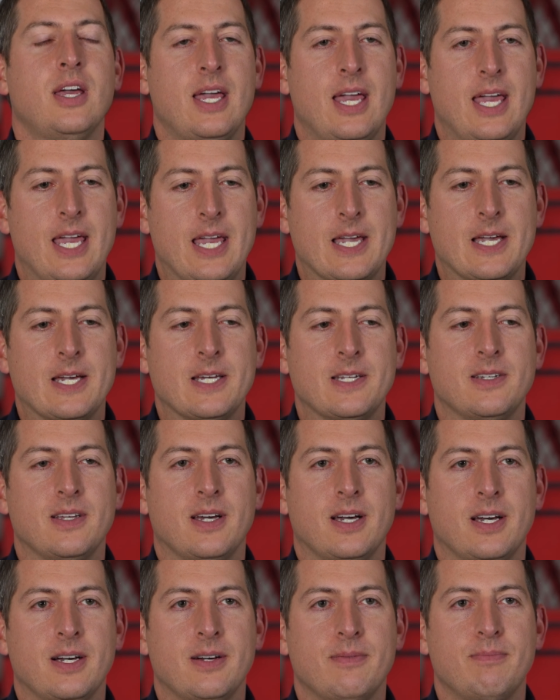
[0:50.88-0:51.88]
And
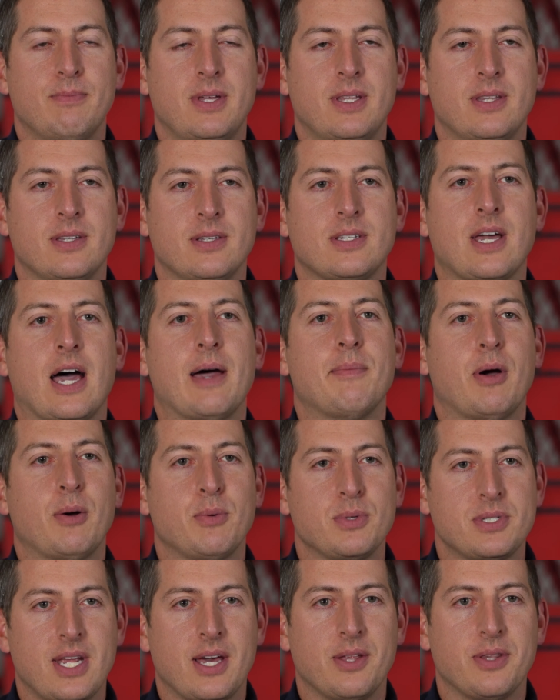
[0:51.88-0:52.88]
in the time I
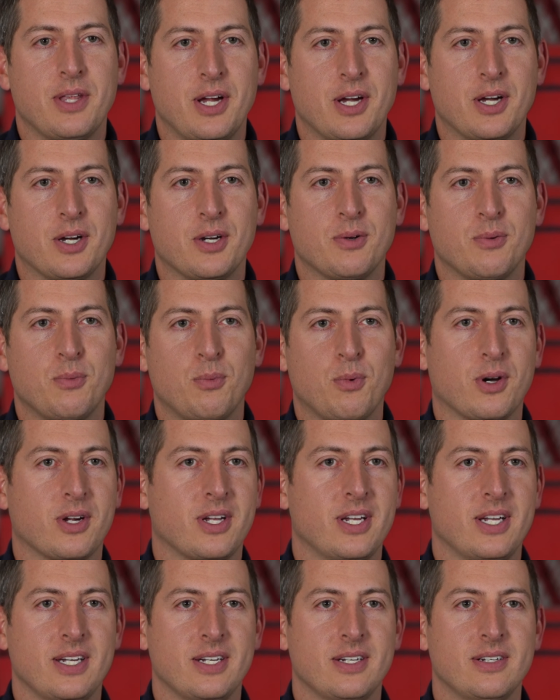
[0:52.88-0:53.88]
was down there
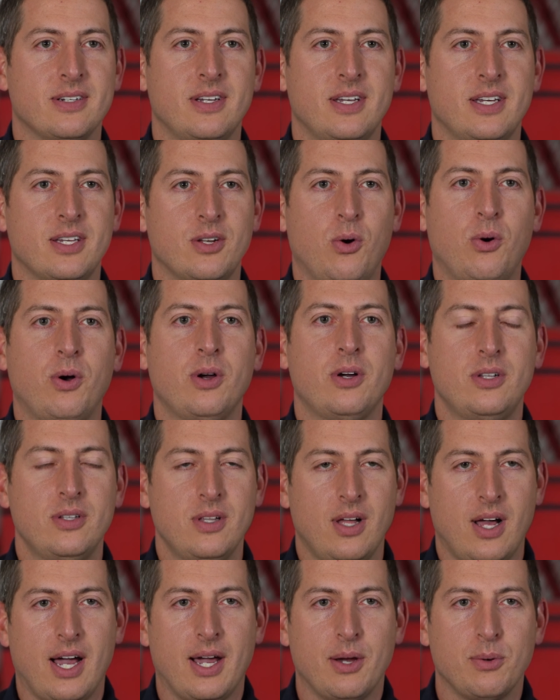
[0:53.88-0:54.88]
working in
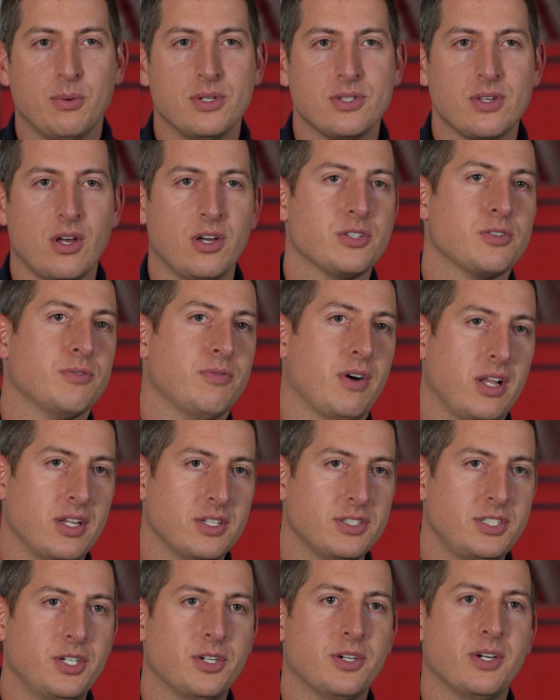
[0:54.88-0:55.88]
oil, I was also
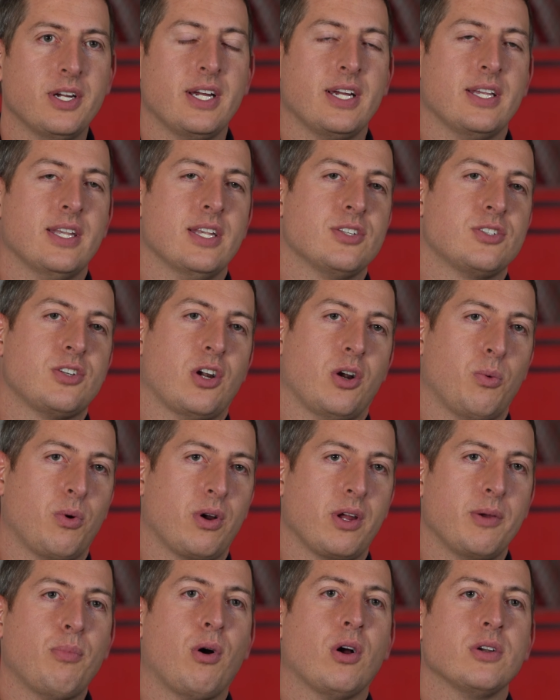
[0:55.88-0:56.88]
volunteering and then started
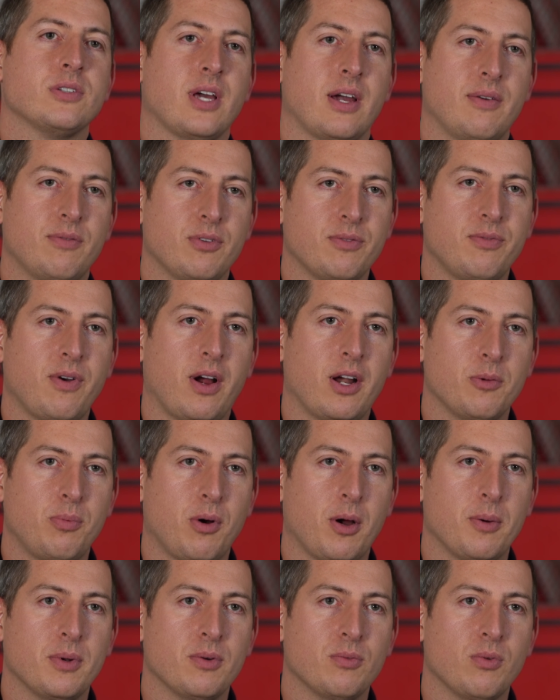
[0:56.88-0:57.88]
working part-time for the fire
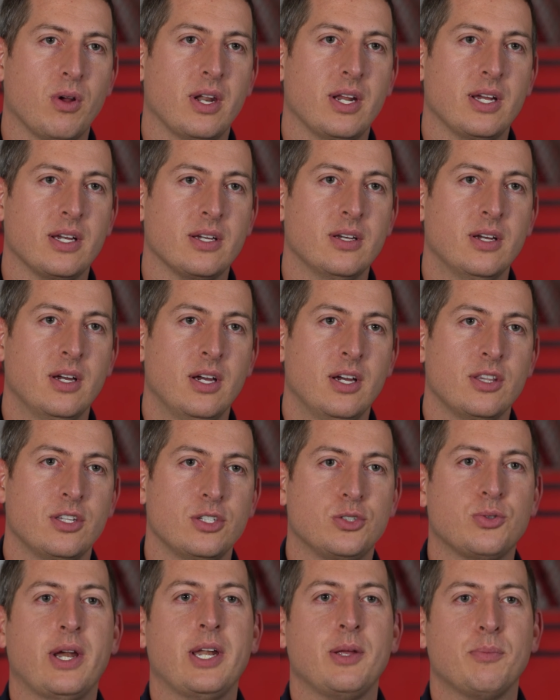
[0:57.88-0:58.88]
department running the
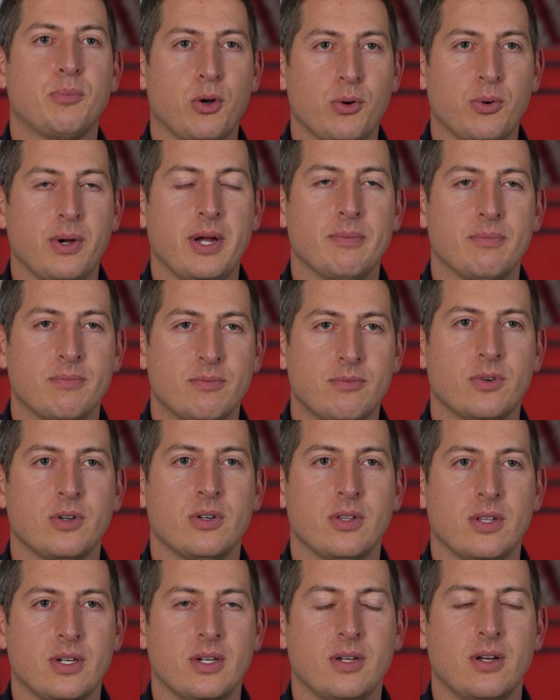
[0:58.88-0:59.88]
training program for
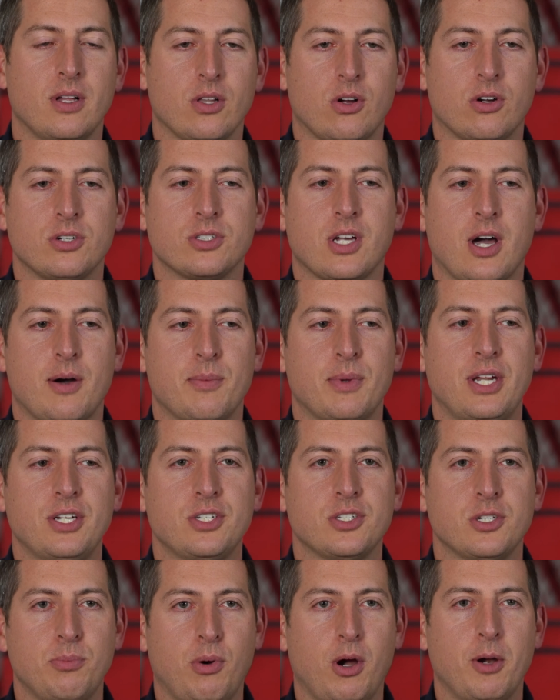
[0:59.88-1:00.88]
a large
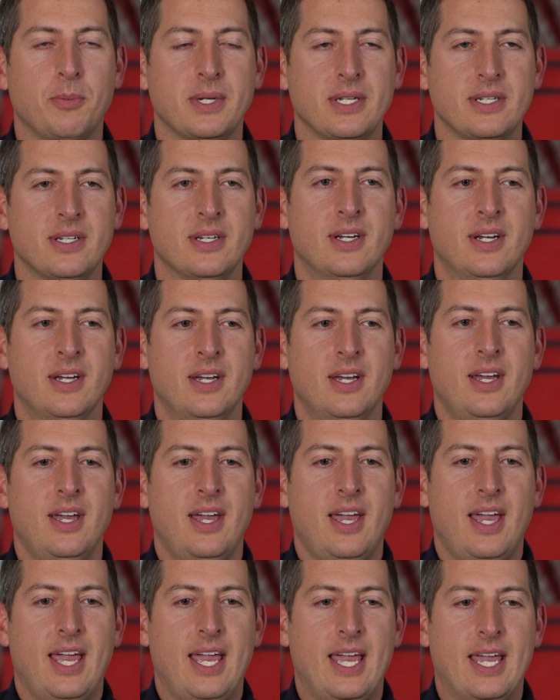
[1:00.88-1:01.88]
combination department.
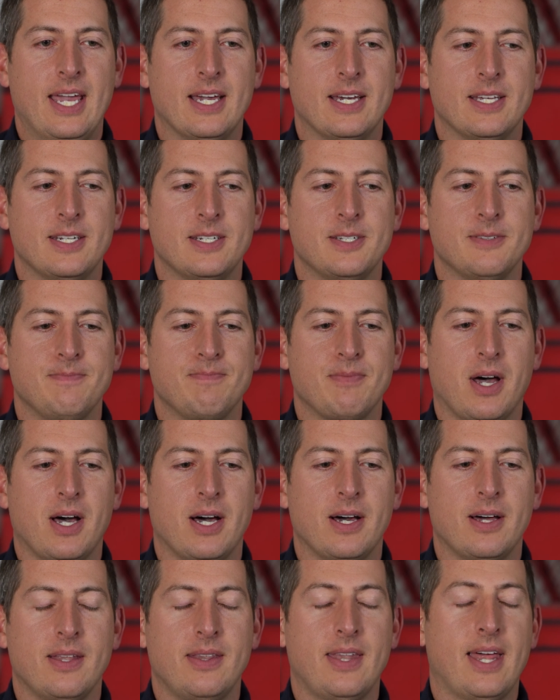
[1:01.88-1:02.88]
And
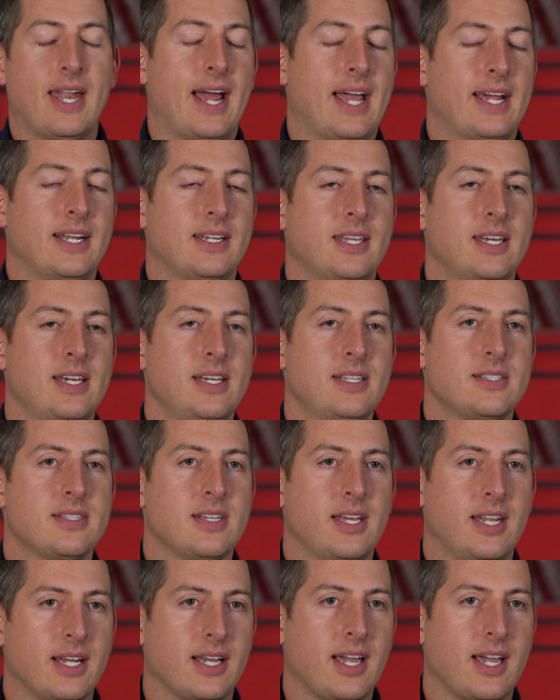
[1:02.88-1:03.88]
then I had kids, and it